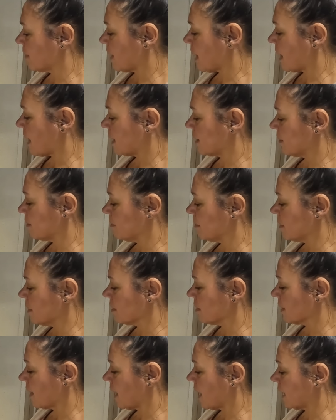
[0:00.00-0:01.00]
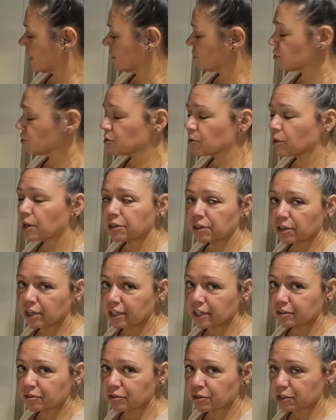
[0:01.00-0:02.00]
I'm at
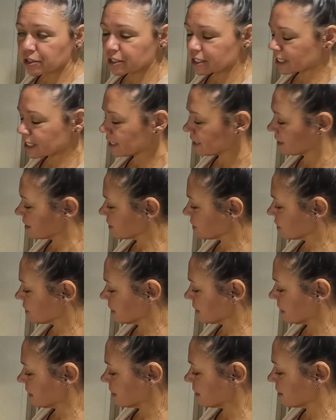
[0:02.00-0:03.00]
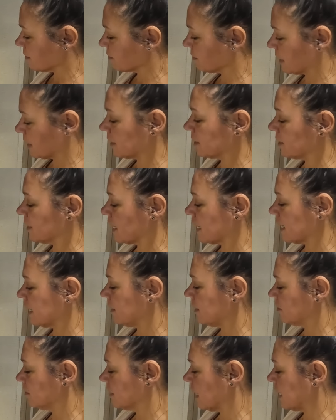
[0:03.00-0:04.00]
213 degrees
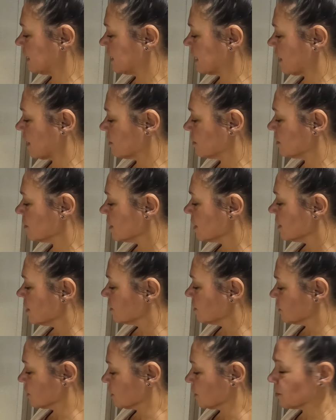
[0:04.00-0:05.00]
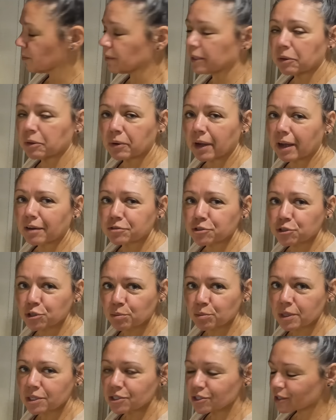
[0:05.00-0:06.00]
Fahrenheit right now, so we don't have too
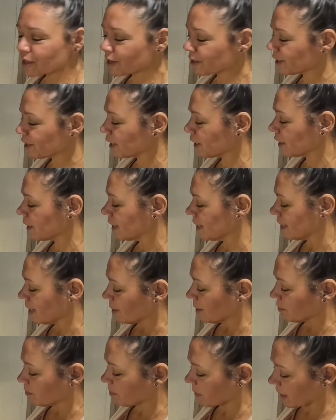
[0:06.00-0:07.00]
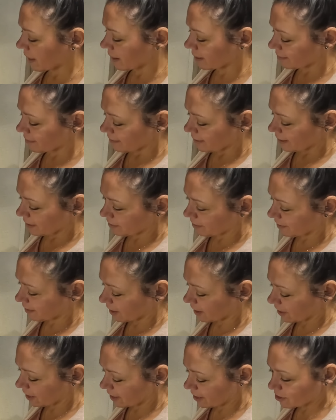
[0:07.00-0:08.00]
much longer, but I
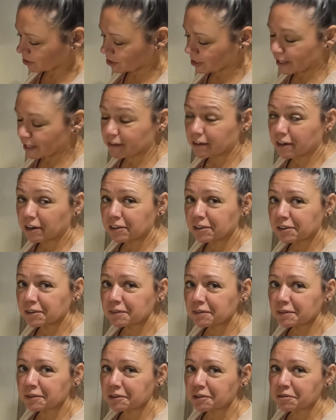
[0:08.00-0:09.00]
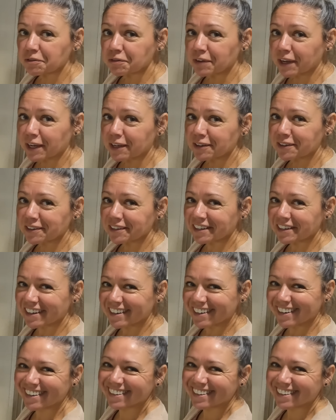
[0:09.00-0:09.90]
thought I'd share our little fail here.